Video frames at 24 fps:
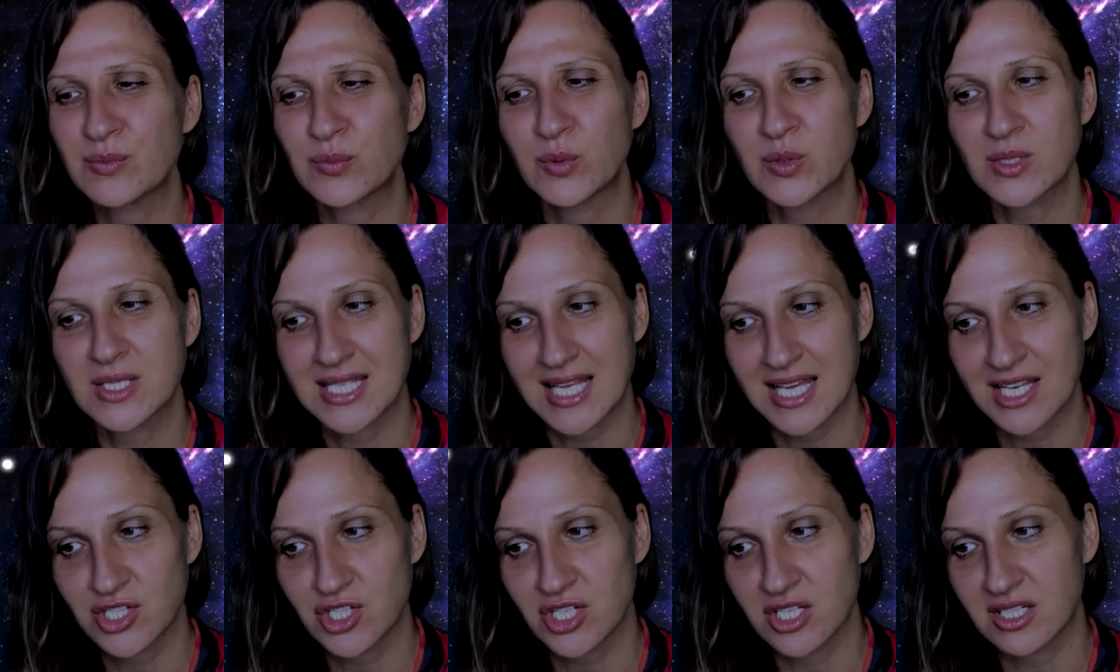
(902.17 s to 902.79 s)

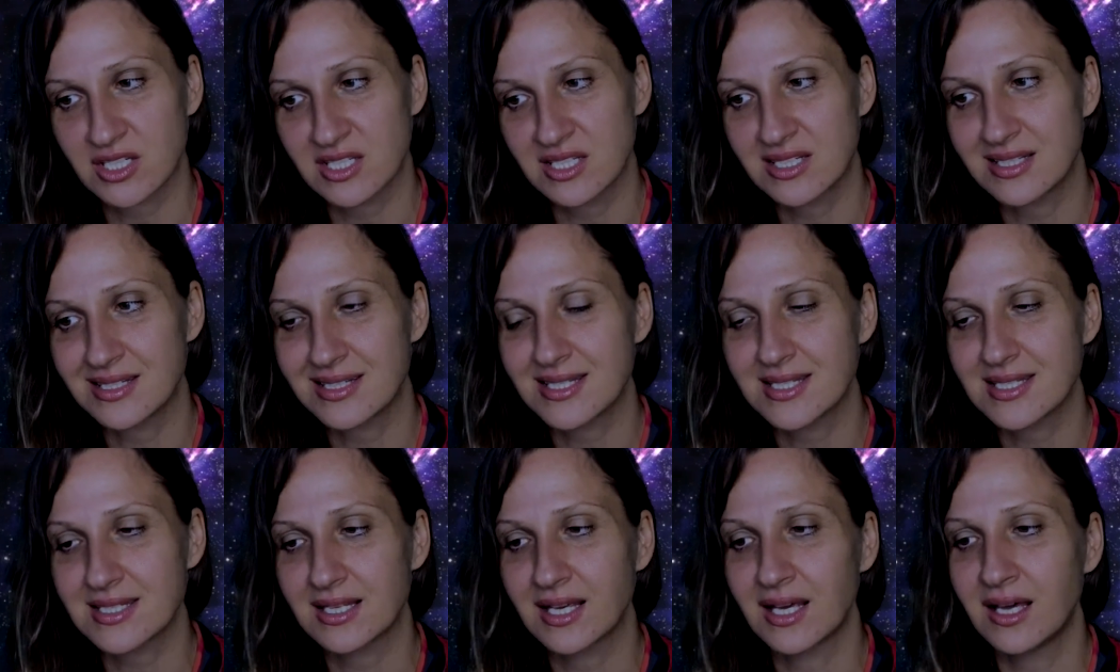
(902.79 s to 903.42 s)

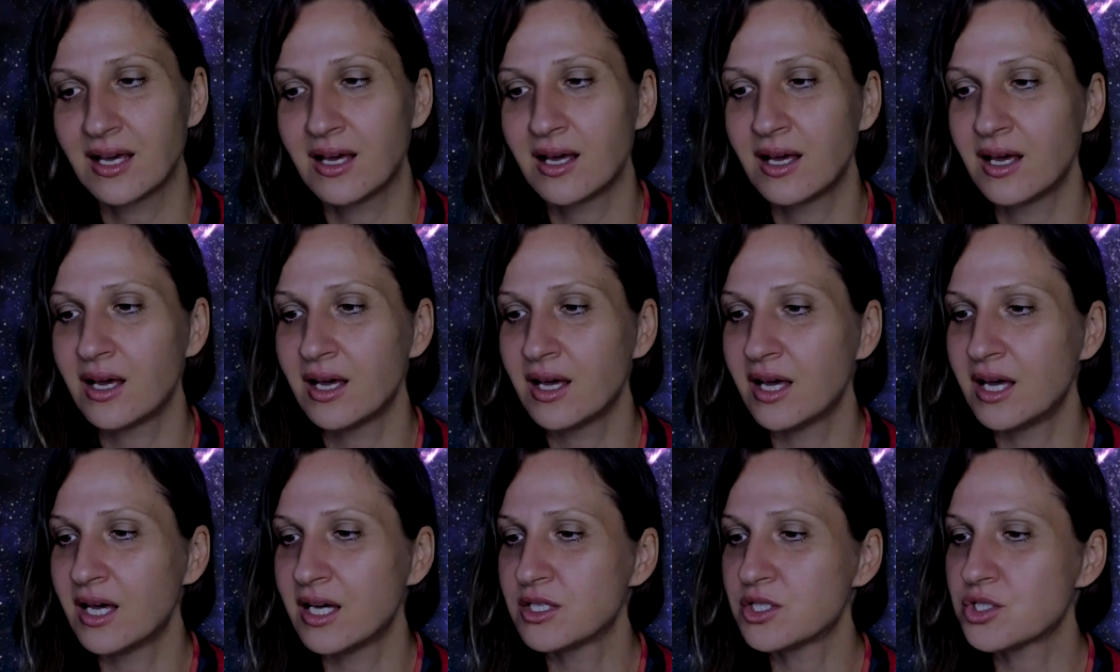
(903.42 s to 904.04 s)
possessions
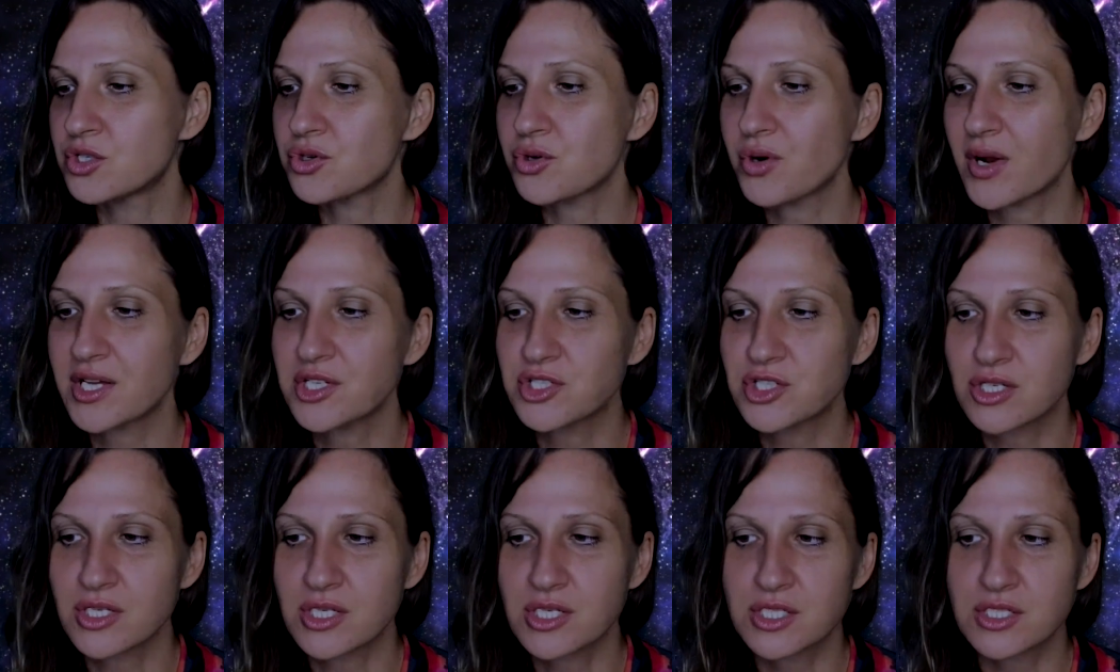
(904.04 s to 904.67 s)

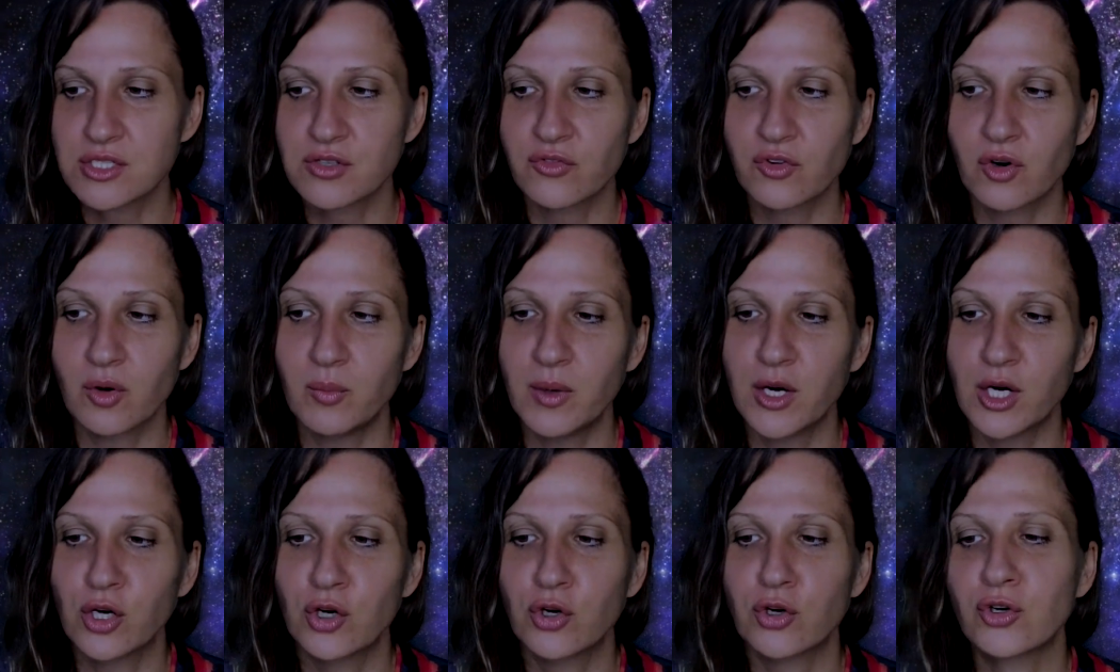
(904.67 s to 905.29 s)
treasures from
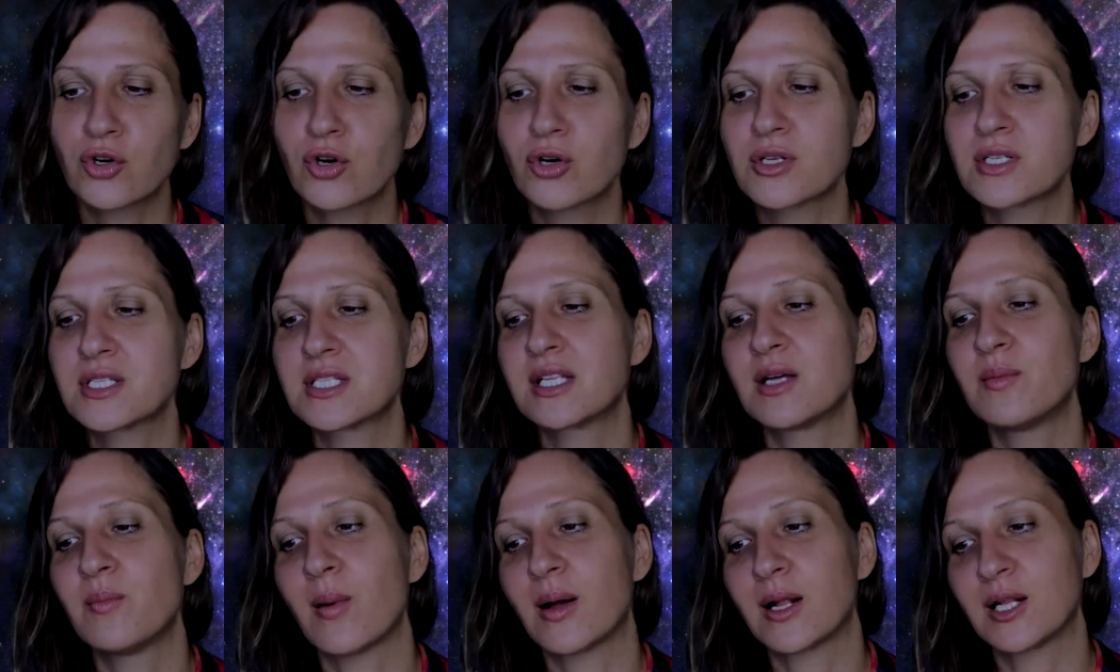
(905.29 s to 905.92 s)
across
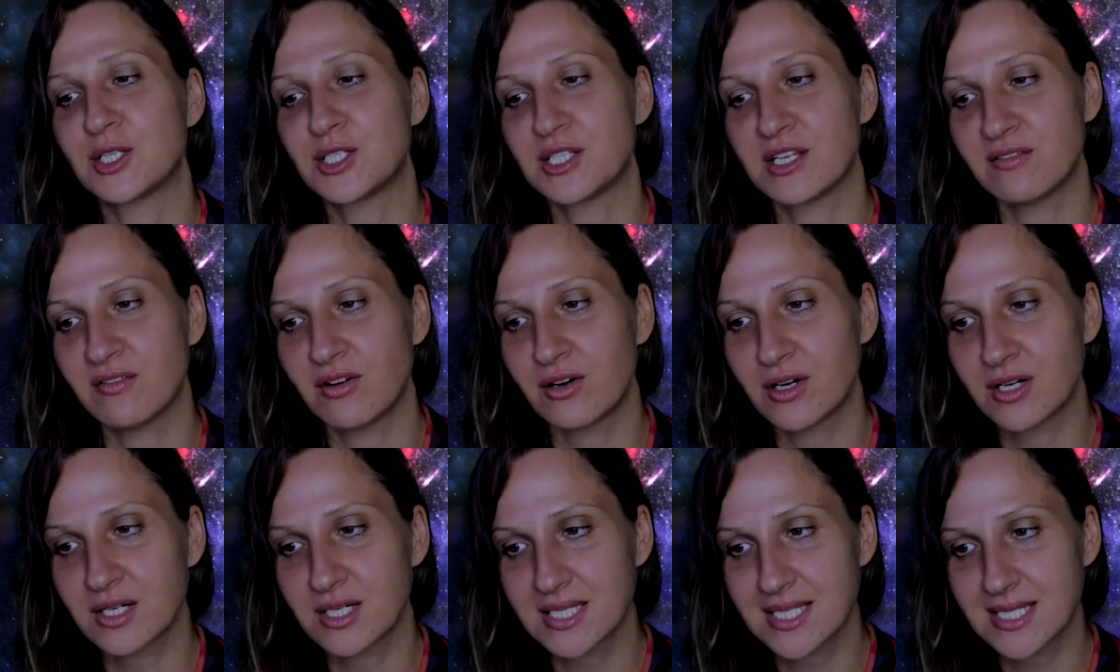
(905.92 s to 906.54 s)
the
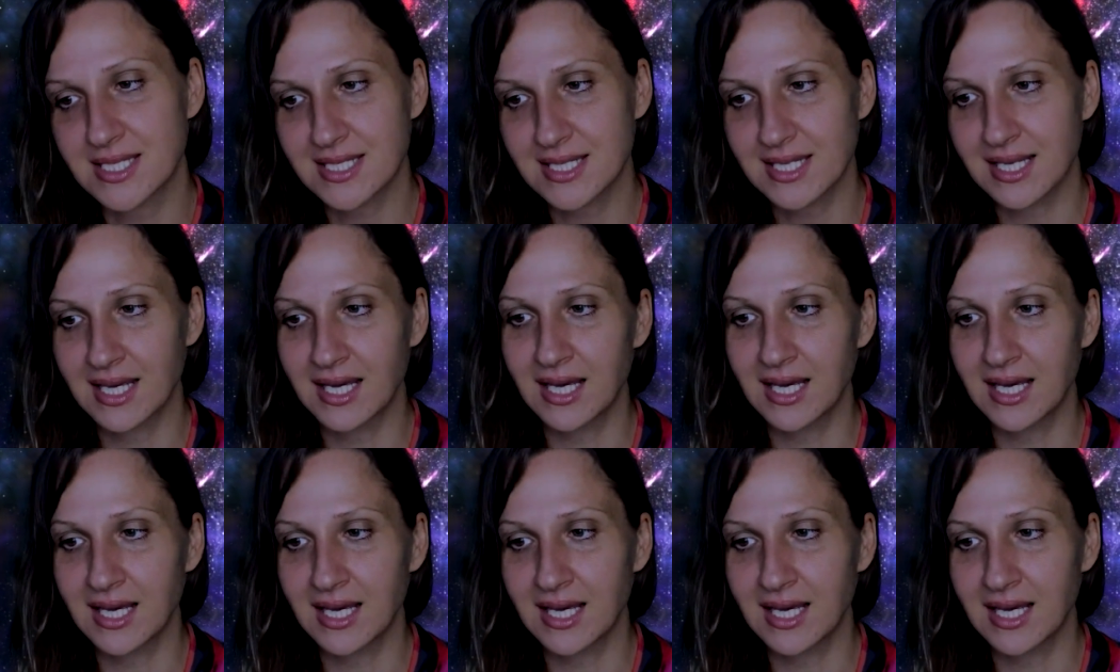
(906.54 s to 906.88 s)
multiverse,